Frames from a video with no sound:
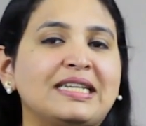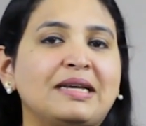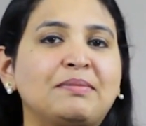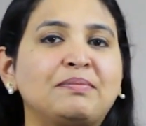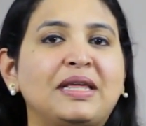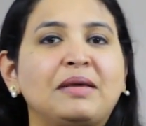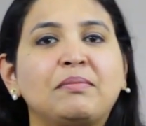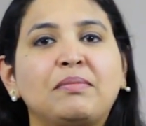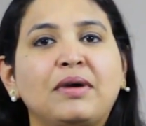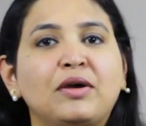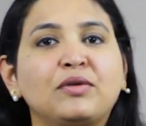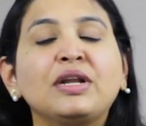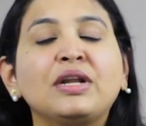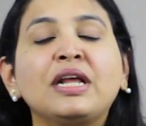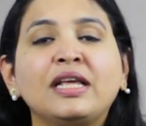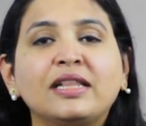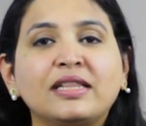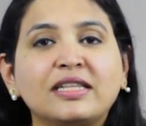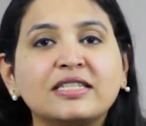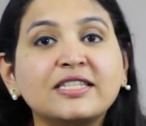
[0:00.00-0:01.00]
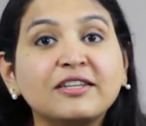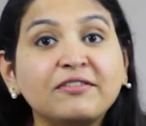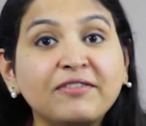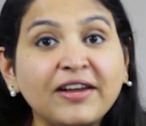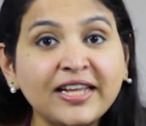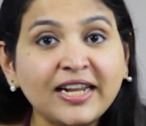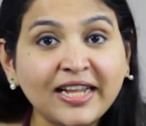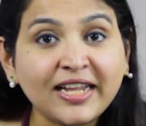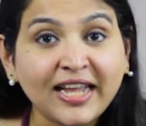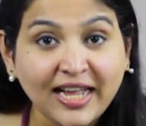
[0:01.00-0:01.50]
depth about the
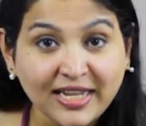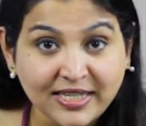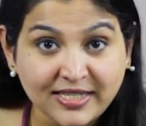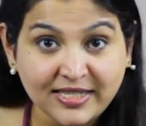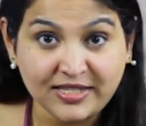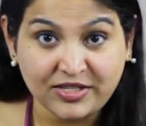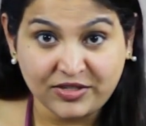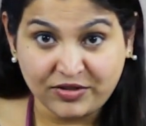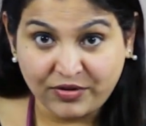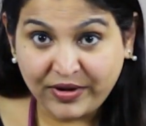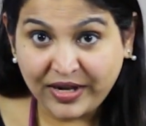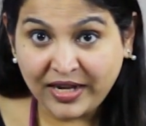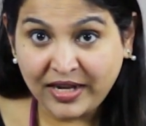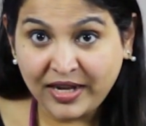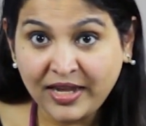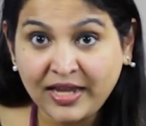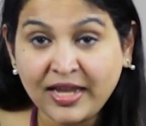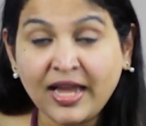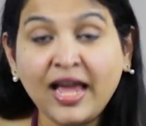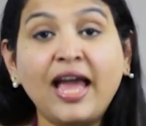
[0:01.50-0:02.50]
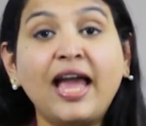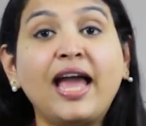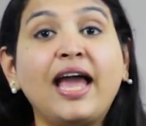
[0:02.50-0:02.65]
cervical cancer screening